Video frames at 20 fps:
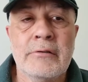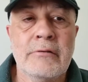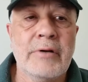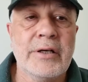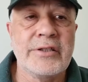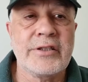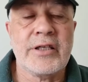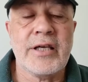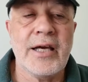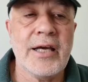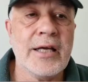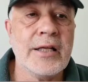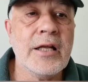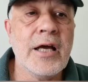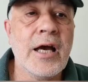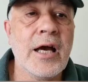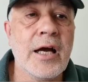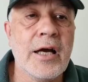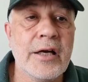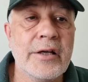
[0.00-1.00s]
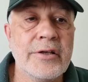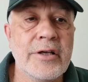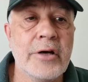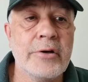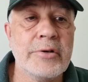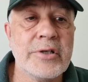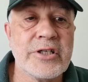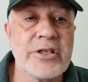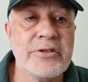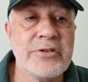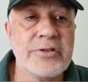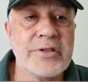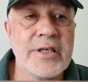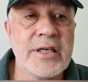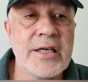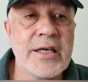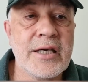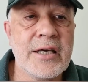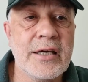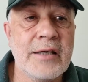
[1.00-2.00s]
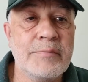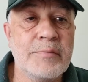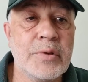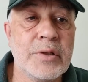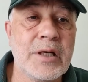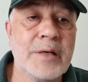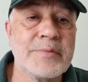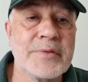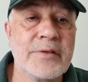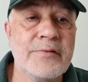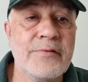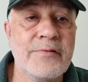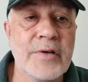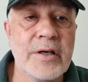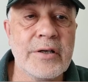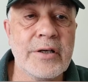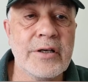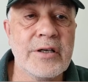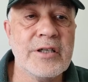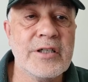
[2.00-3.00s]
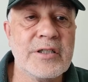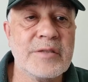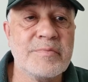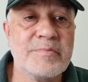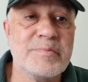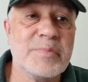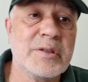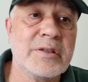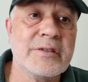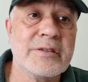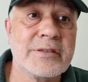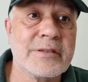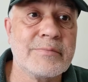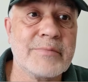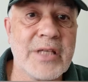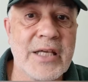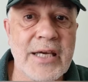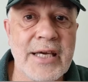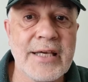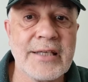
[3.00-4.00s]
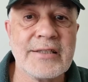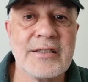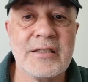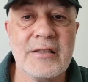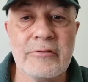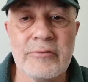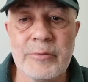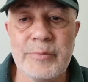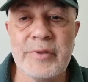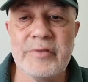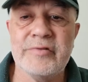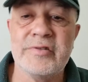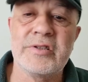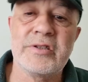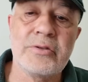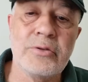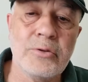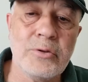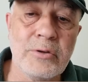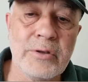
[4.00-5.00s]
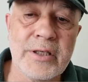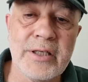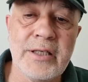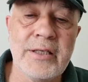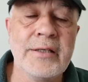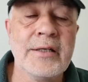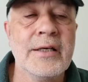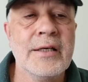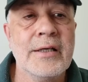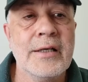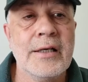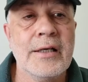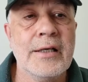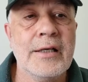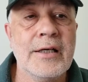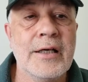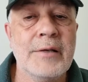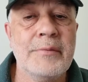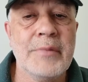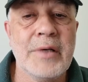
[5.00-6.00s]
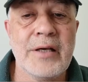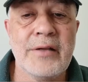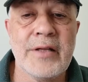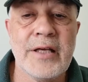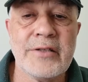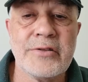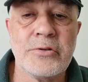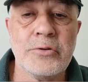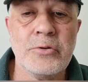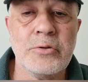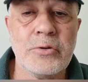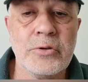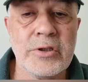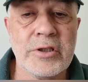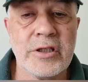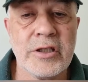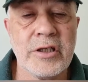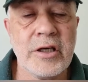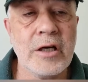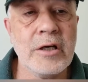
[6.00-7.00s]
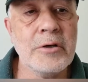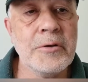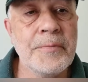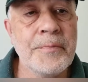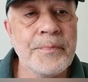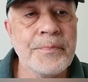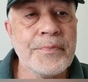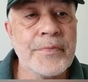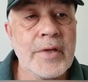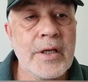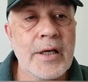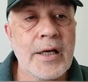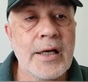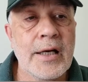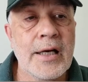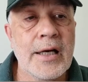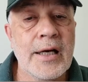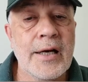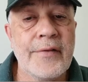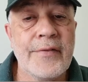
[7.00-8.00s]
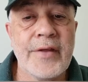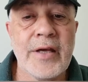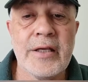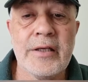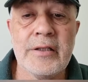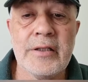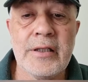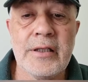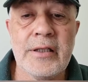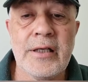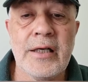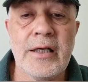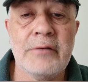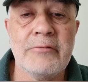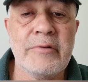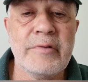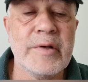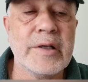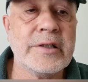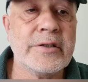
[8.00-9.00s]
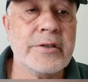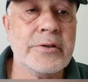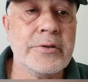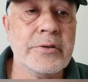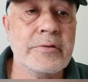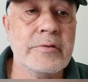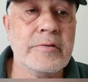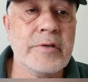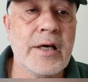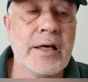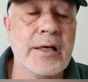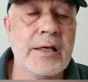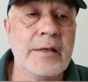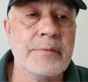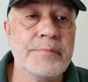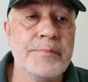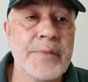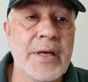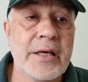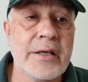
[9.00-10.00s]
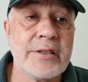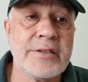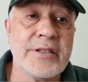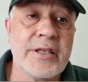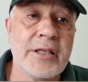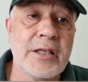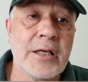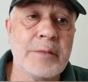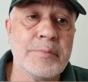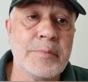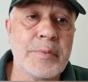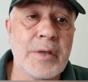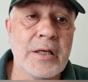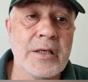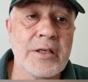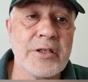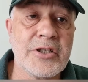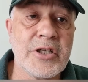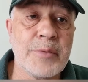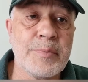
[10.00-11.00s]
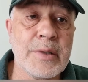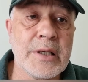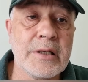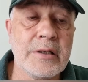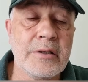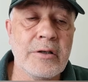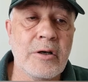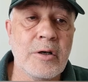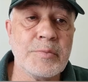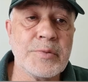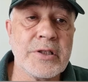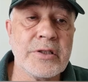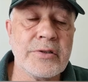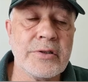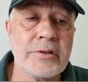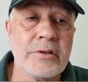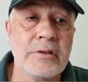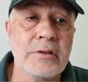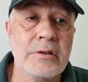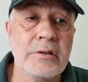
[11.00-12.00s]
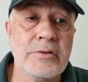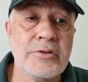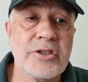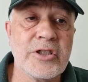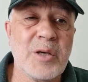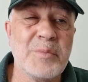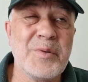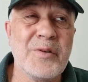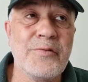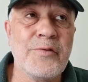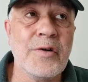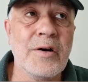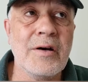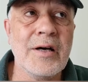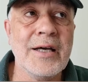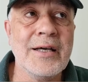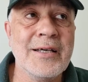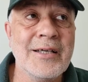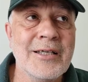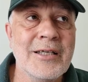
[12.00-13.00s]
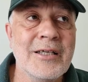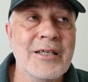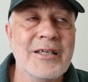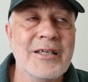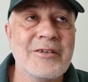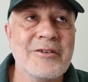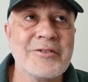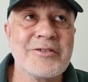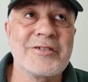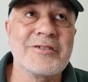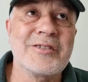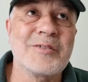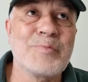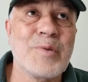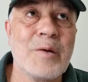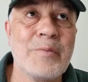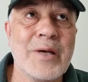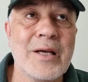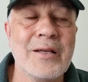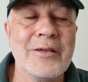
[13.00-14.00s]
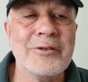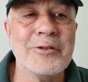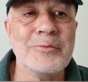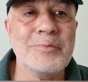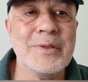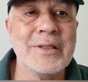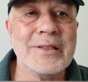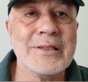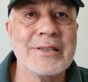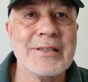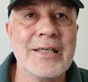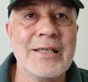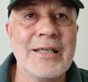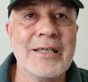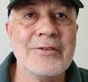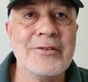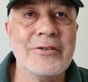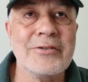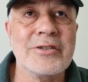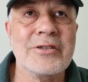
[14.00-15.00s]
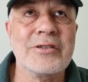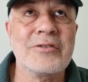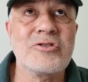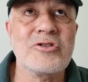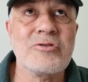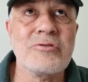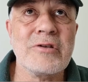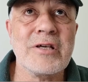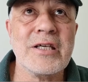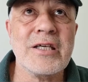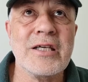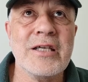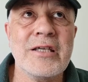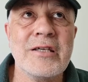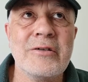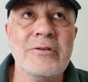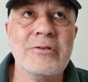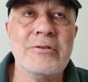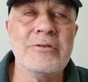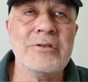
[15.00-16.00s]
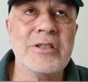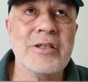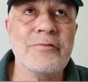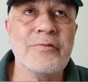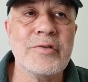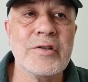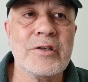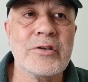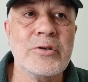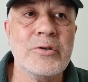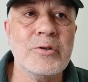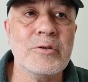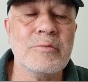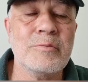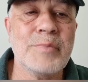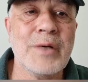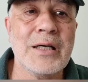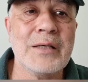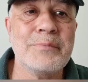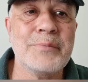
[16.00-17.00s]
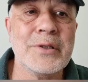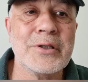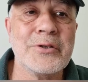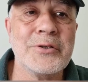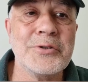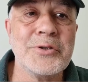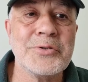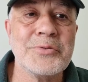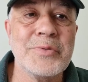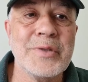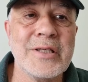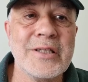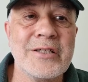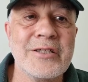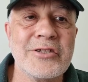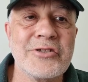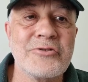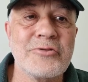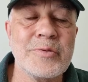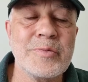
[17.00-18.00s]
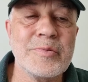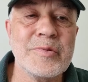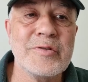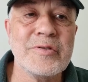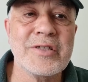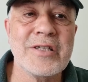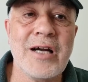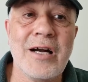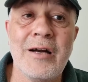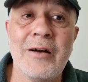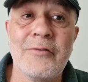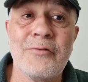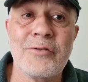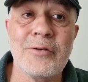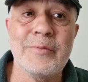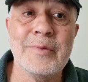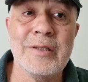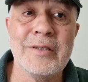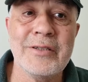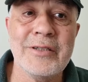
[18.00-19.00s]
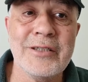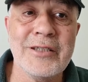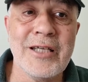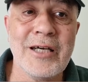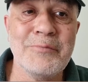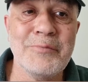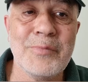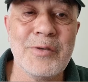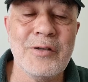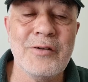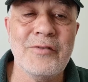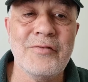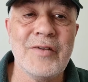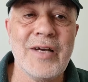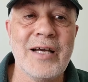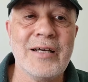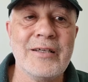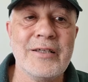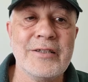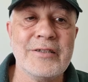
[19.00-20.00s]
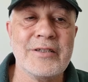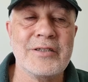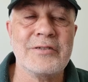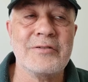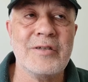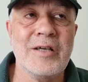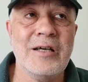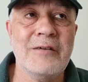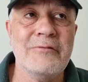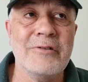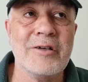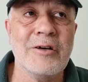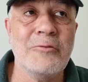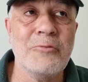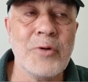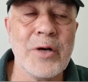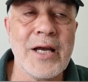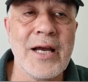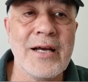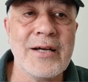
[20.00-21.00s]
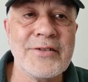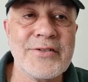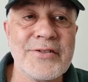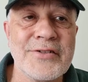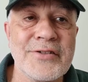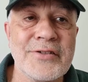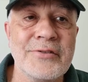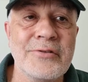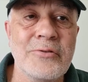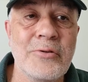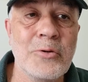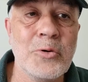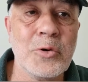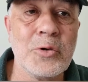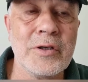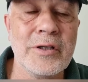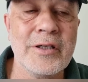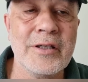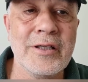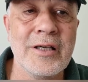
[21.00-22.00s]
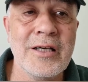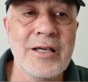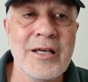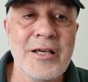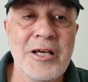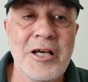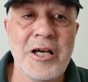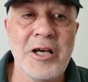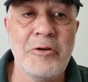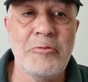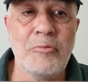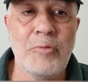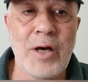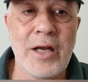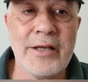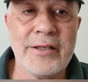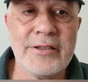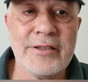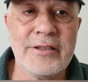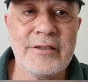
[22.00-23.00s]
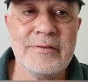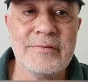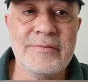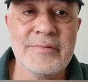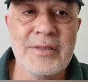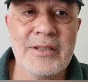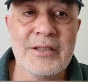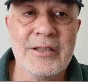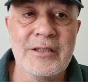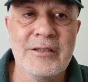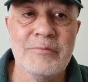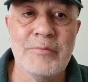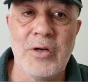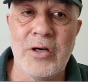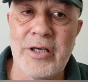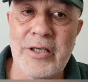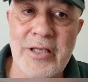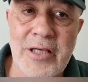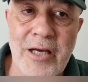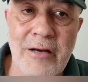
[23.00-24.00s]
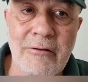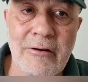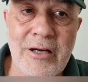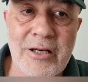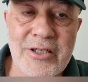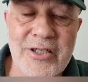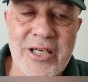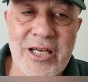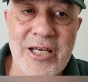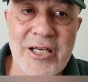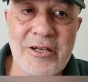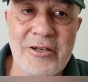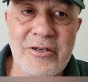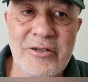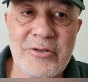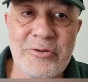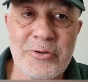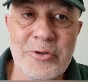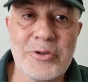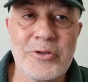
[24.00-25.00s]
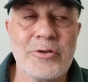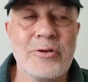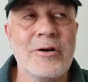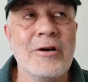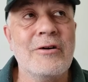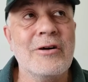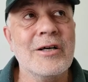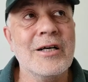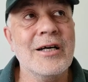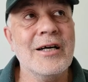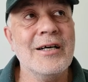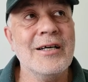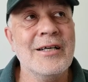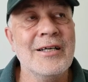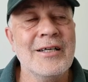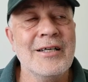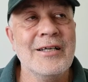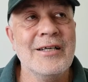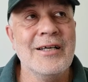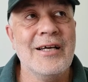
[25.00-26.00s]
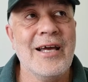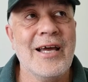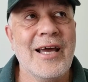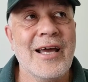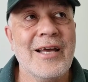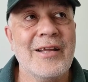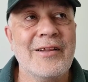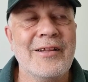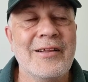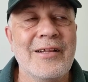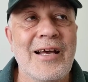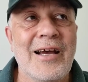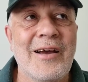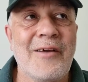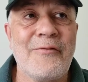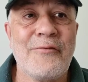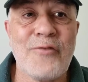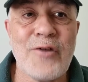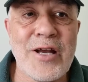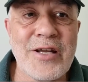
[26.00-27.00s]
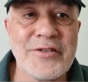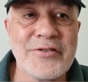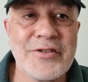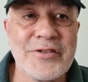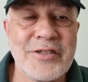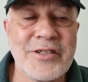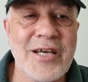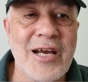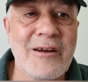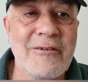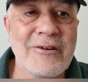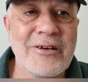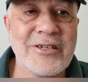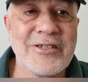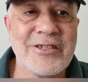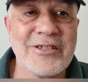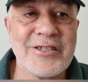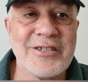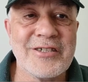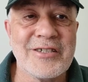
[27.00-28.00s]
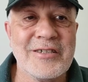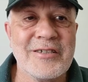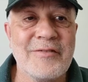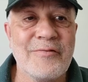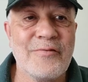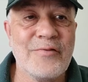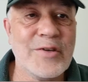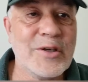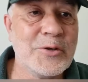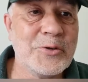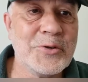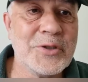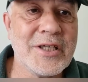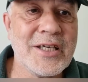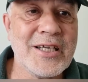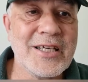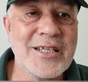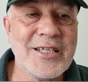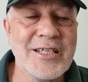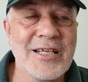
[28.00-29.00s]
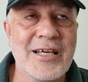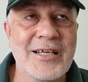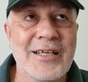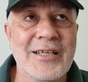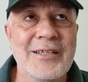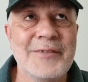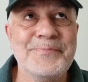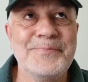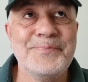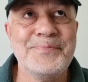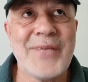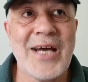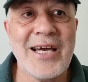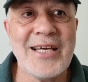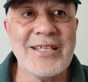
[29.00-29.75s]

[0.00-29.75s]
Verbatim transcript: once again, uh, no issues there. Put up some photos, put in some text, a little bit of a story, um, and that's all good to go. Uh, then uh, we went to um, how to set up uh, shipping options on Shopify. This is probably a little bit uh, not tricky or difficult, but because we distribute taha from a number of outlets, uh, we've got warehouses in Auckland and Wellington, my garage here in Otorohanga, and friends' garages in Feilding, um,